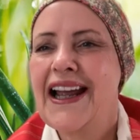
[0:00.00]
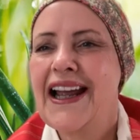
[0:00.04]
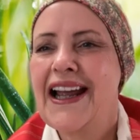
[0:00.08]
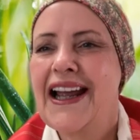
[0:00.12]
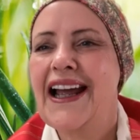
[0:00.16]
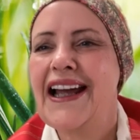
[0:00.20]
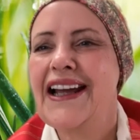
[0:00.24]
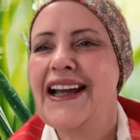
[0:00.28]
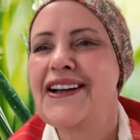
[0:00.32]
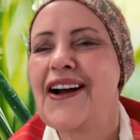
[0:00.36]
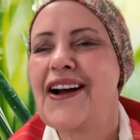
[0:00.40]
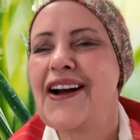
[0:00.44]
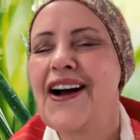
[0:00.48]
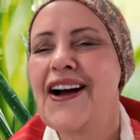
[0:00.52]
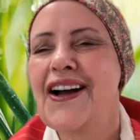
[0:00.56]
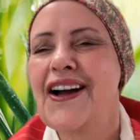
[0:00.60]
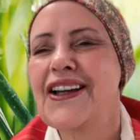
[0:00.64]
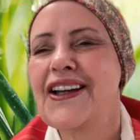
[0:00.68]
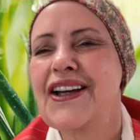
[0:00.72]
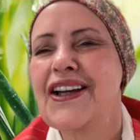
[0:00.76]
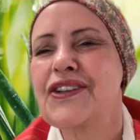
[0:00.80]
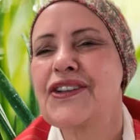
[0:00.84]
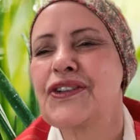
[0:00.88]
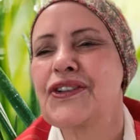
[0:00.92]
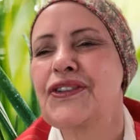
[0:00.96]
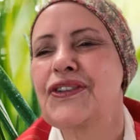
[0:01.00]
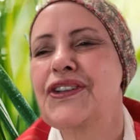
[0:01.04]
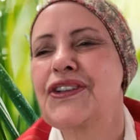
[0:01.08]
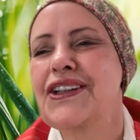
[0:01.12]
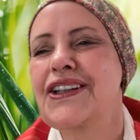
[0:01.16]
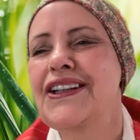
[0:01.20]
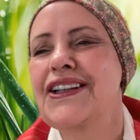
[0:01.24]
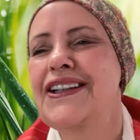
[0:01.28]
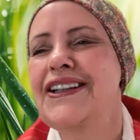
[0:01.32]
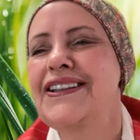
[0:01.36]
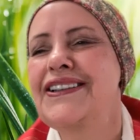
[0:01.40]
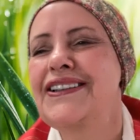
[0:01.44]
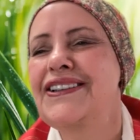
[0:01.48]
and
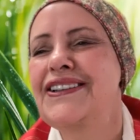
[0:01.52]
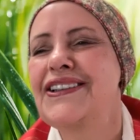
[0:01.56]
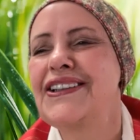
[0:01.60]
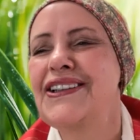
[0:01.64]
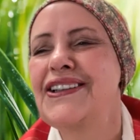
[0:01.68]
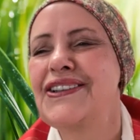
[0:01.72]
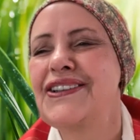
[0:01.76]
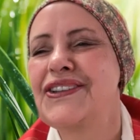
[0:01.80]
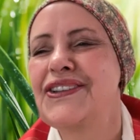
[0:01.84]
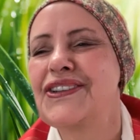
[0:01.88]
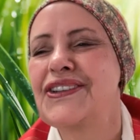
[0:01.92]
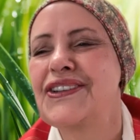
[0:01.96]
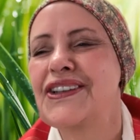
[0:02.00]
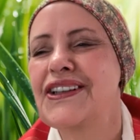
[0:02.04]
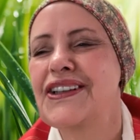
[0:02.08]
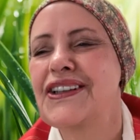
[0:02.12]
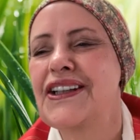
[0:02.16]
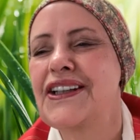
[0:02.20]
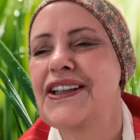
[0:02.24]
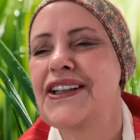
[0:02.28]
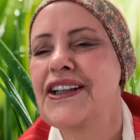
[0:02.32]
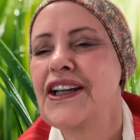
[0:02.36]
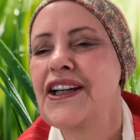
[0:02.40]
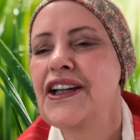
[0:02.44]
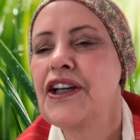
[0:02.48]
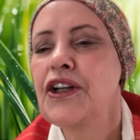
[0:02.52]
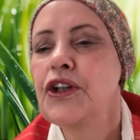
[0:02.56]
ISD TC